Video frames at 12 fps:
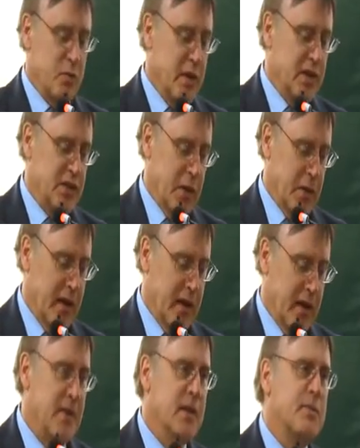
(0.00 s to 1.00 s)
to reach out
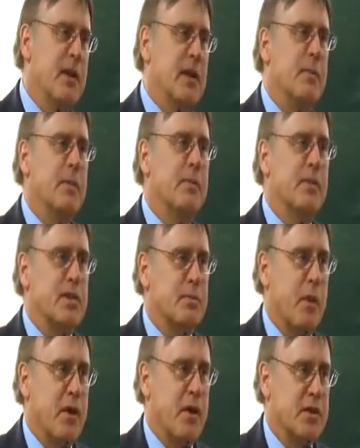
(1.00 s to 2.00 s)
and meet as many people
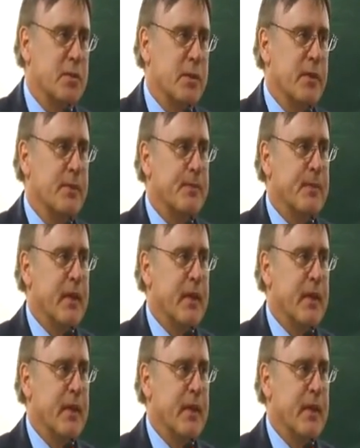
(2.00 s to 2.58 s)
as possible,